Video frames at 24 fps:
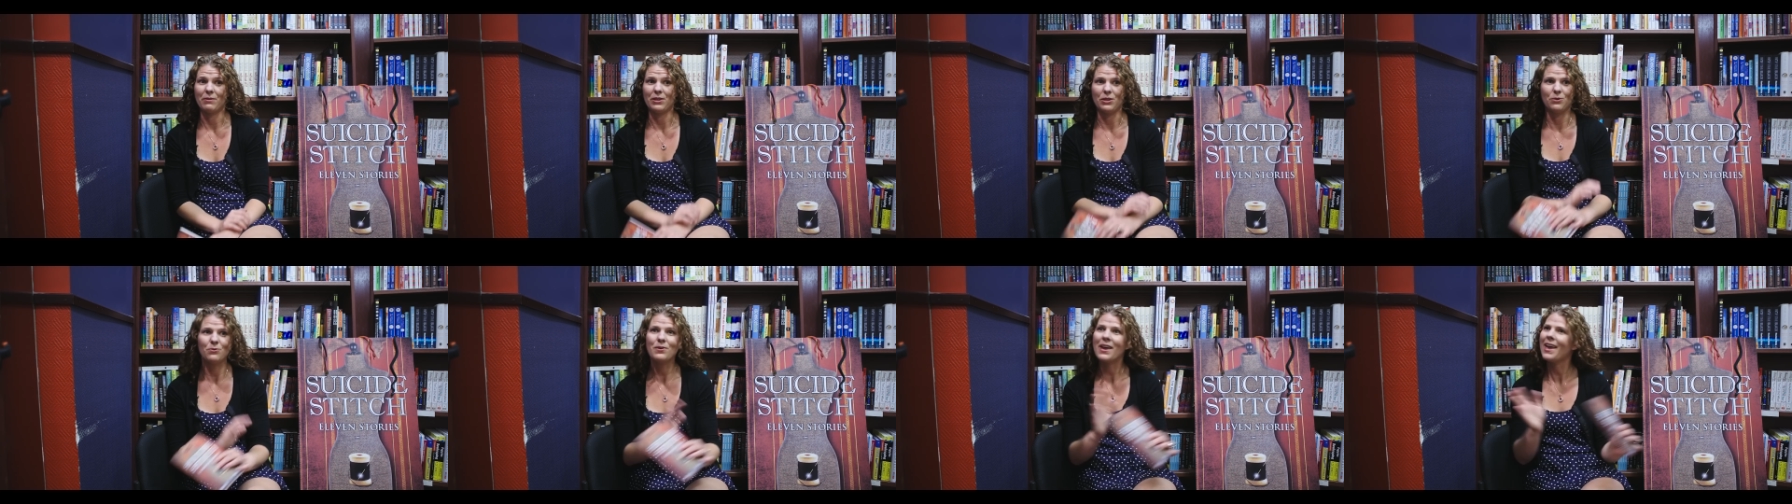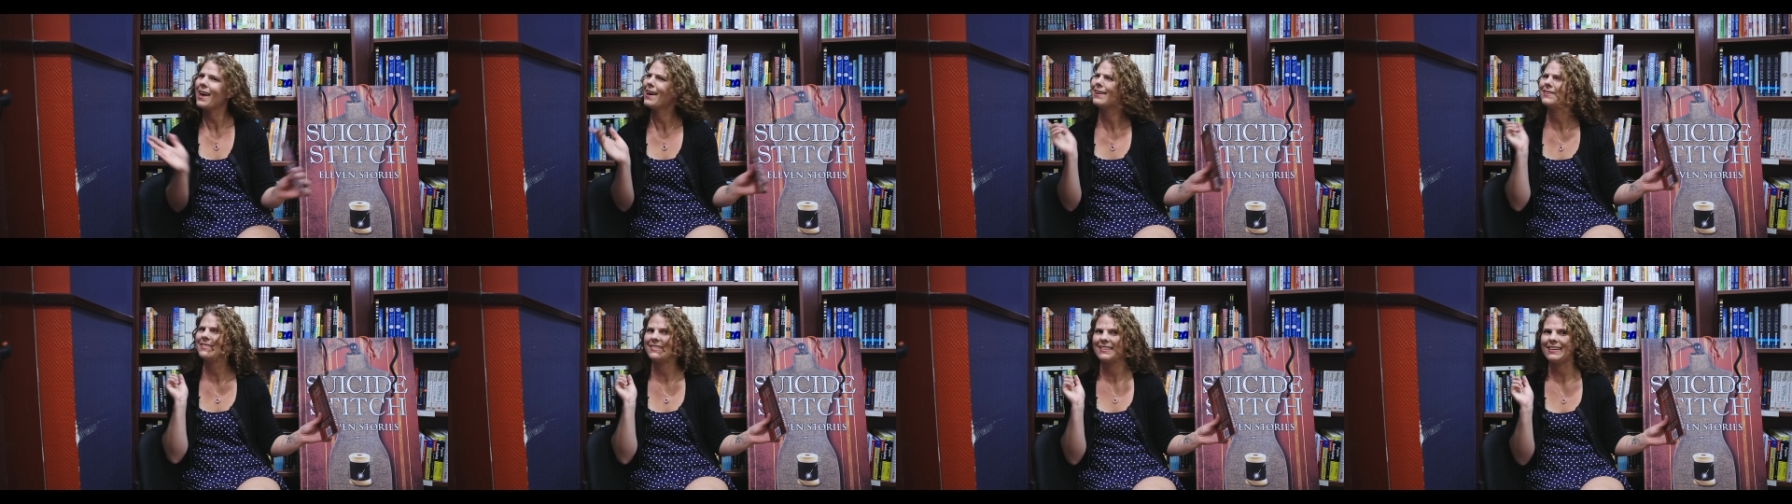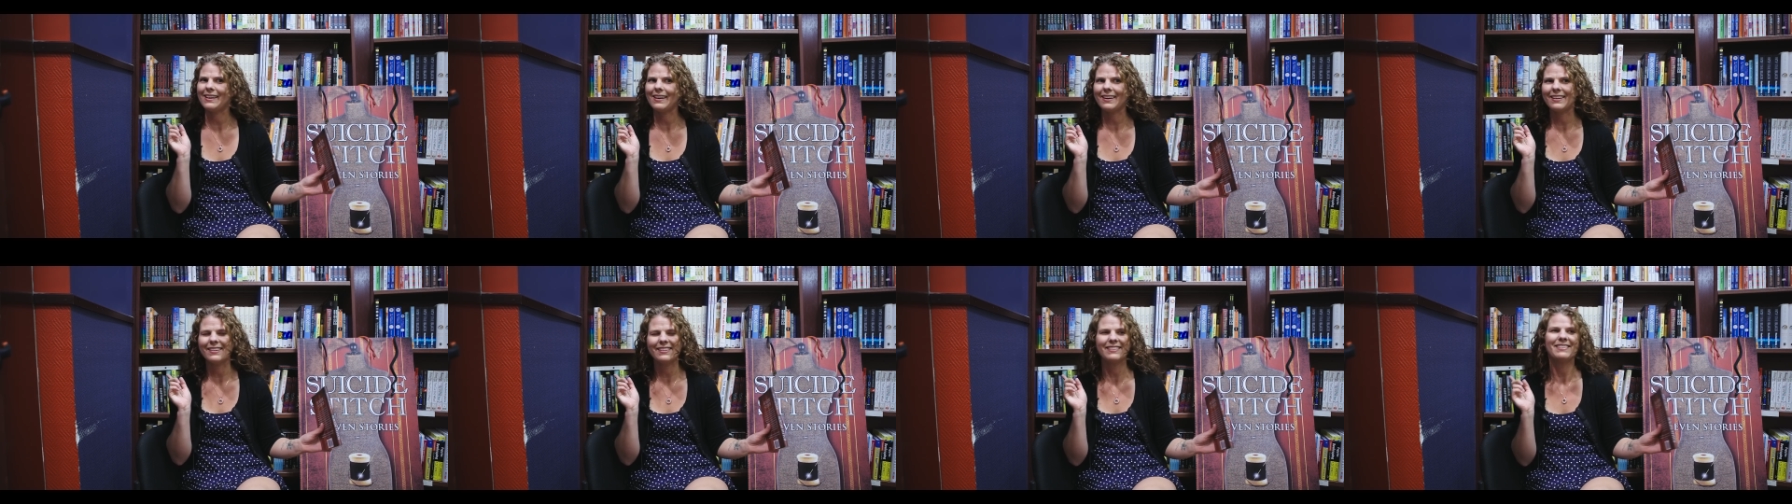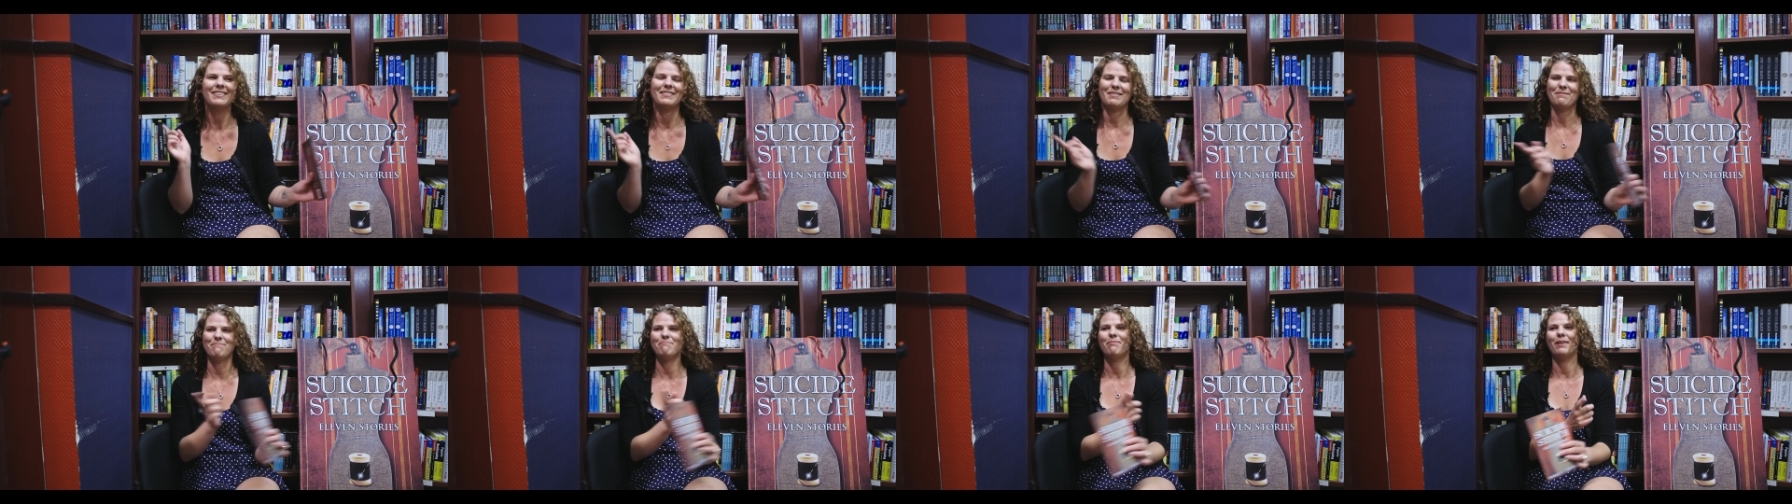You can't see it,
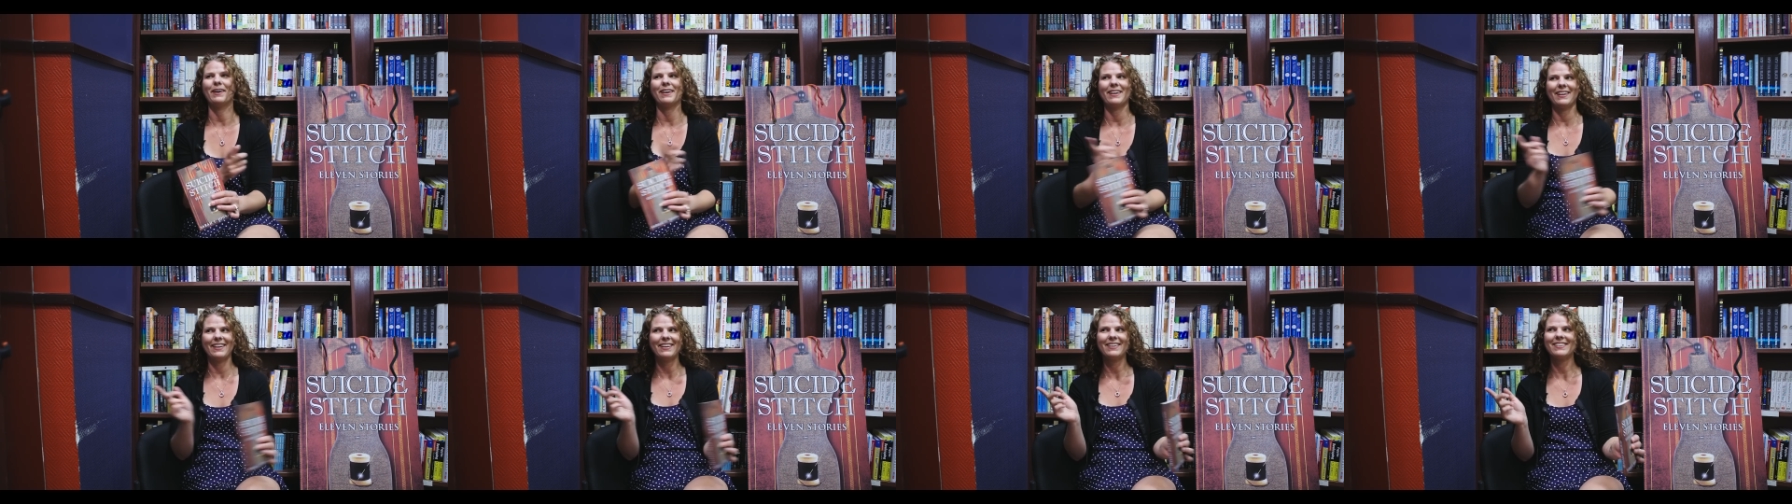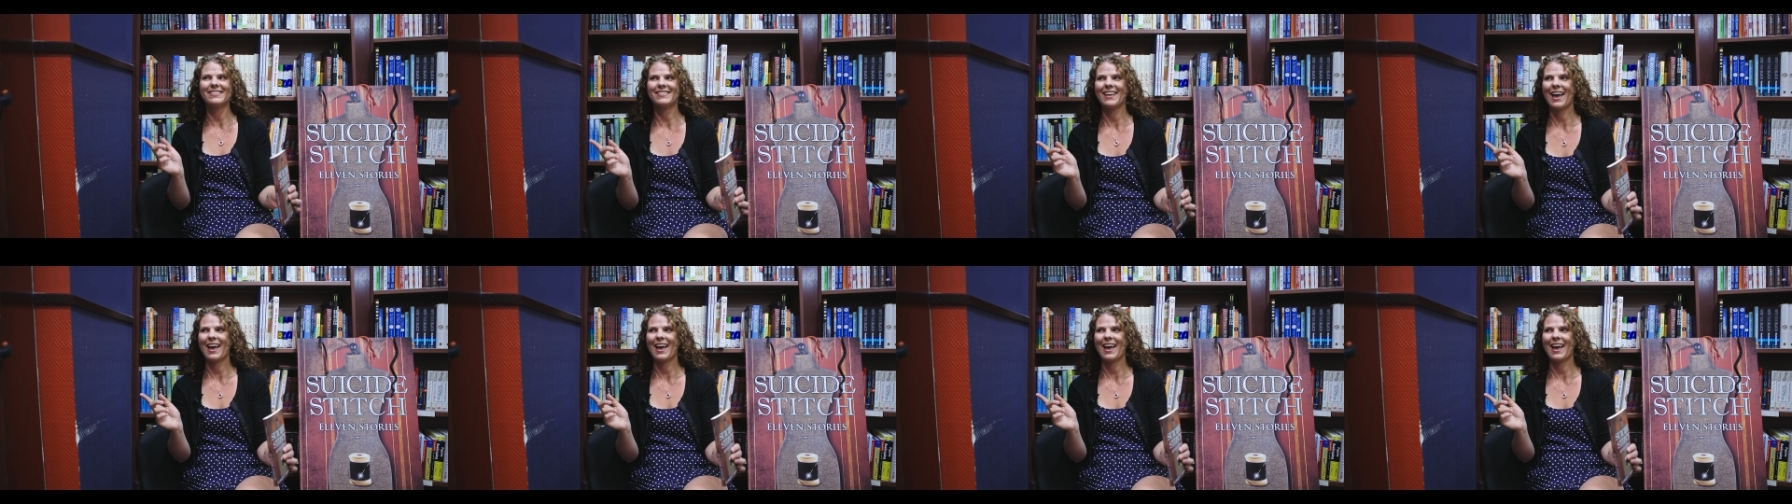but it is